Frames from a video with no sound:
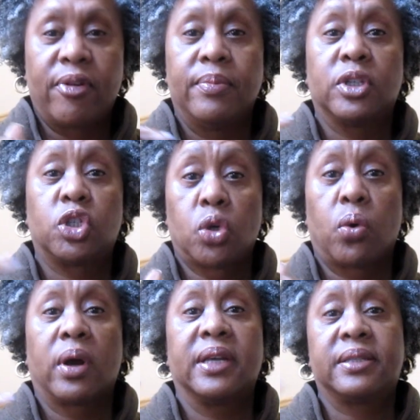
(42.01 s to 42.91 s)
from the
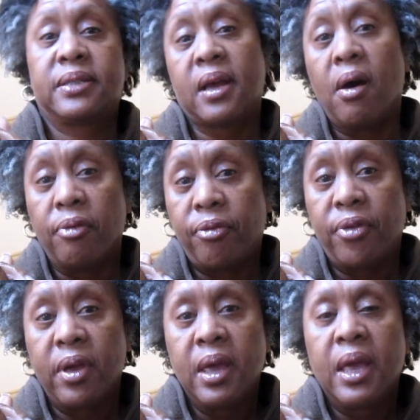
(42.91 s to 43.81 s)
store itself.